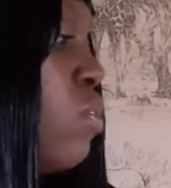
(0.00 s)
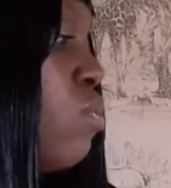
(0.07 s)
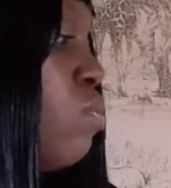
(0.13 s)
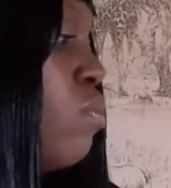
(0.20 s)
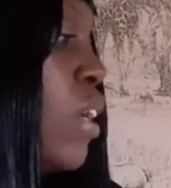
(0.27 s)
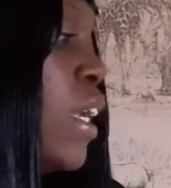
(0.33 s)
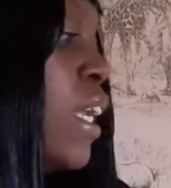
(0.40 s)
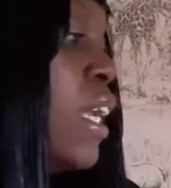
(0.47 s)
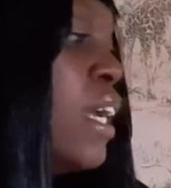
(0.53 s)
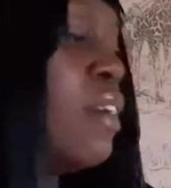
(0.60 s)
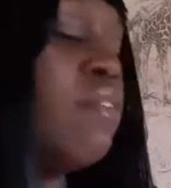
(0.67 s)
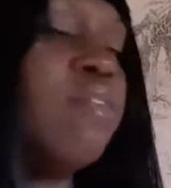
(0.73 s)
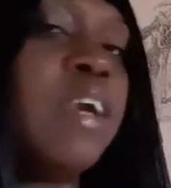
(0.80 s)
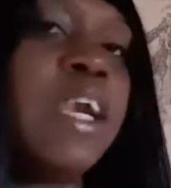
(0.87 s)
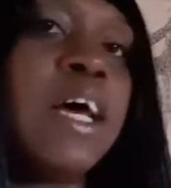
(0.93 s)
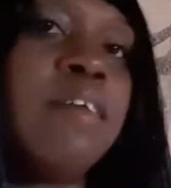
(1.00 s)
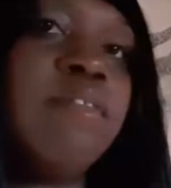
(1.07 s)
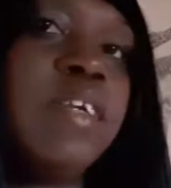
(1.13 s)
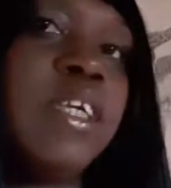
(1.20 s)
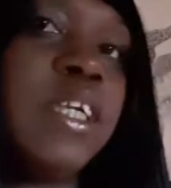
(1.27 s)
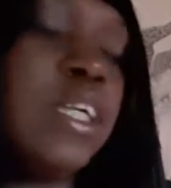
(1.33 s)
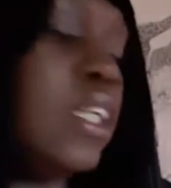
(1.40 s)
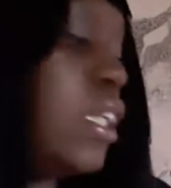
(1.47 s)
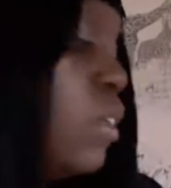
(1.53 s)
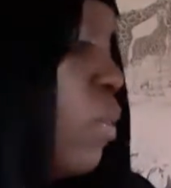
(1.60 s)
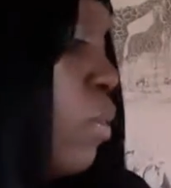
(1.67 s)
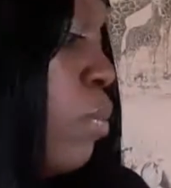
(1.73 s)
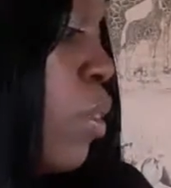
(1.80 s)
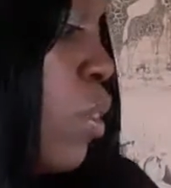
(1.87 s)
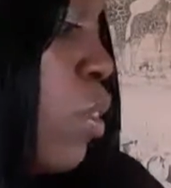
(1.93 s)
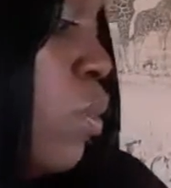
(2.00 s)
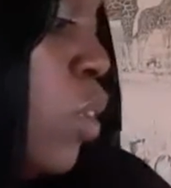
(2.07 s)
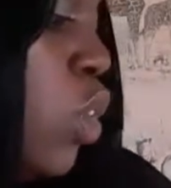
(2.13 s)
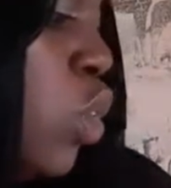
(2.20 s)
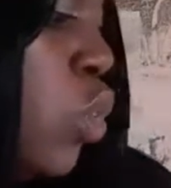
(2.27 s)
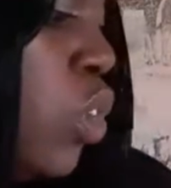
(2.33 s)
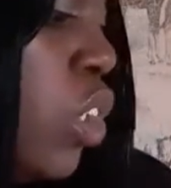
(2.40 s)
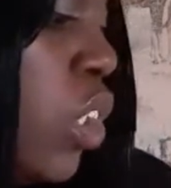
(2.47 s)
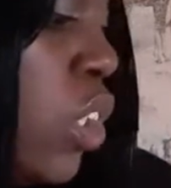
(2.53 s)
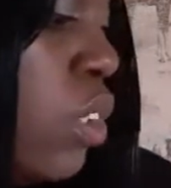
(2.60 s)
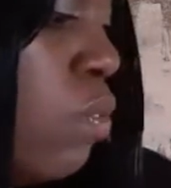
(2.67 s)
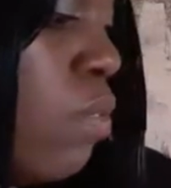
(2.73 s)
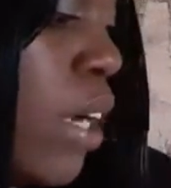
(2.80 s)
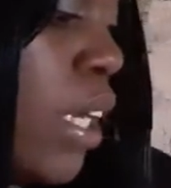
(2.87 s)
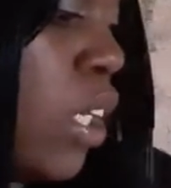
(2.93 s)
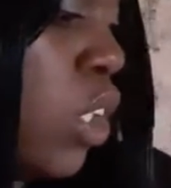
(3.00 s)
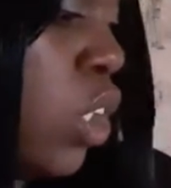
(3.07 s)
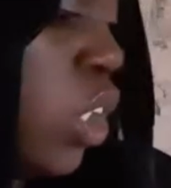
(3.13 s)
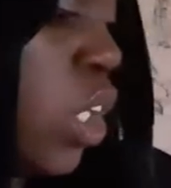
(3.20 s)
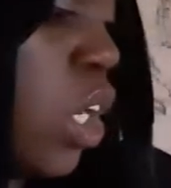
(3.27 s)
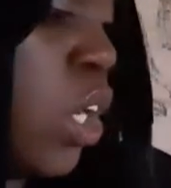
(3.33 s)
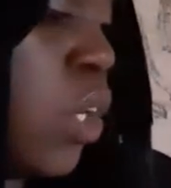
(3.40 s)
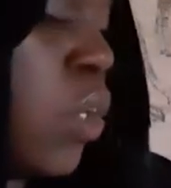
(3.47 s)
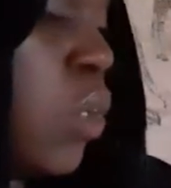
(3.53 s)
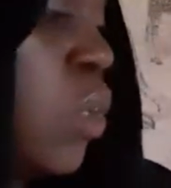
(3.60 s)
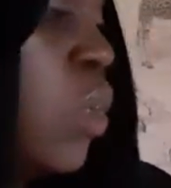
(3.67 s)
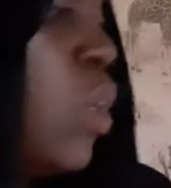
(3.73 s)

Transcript: 3 of lavender. So I'm going to adjust the ratio